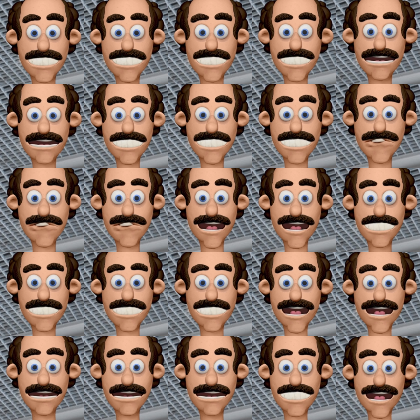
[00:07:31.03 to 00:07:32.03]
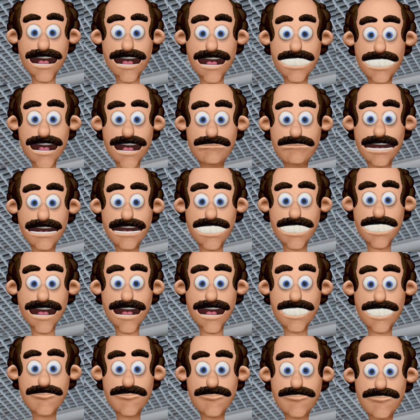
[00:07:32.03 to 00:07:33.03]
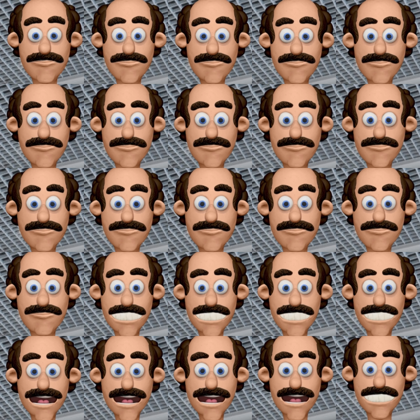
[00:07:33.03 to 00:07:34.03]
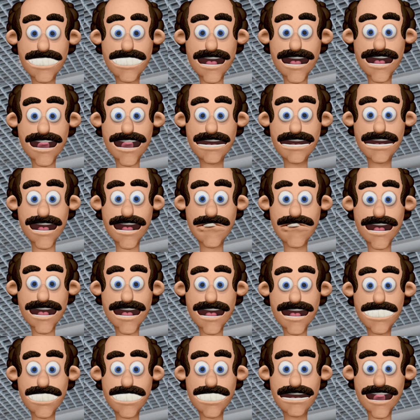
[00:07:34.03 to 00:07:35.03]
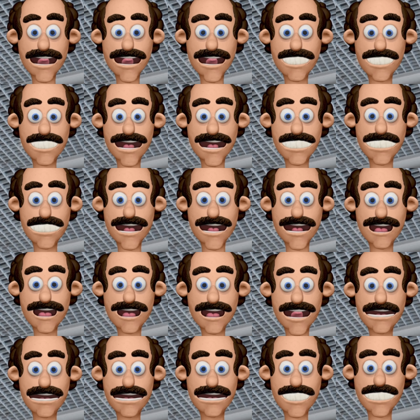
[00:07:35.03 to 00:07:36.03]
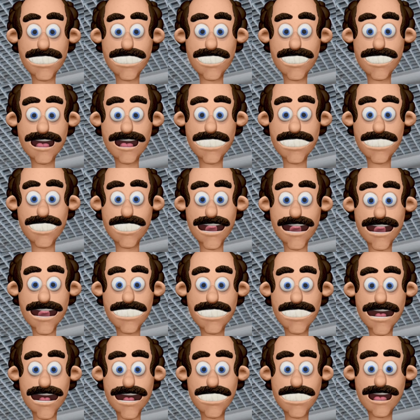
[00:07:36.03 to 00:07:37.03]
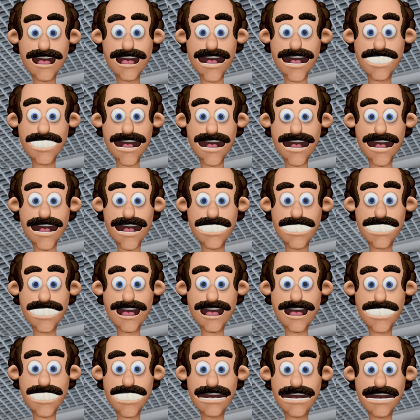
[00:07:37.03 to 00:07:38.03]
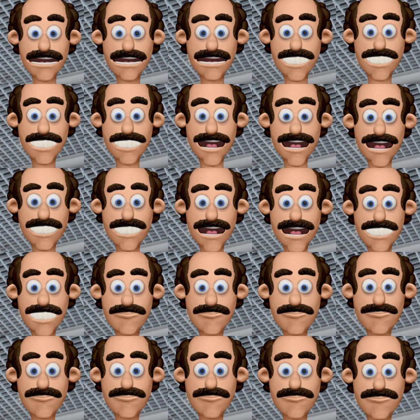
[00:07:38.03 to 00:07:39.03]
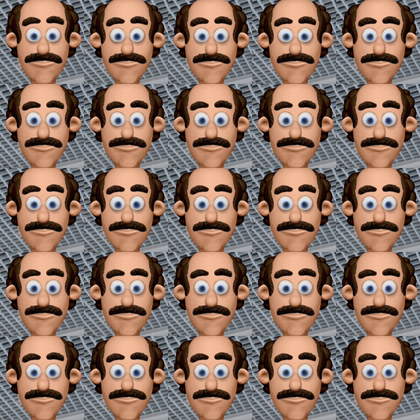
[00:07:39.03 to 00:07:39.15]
Ease of installation and maintenance. Installing a false ceiling is generally quicker and less disruptive than other ceiling options.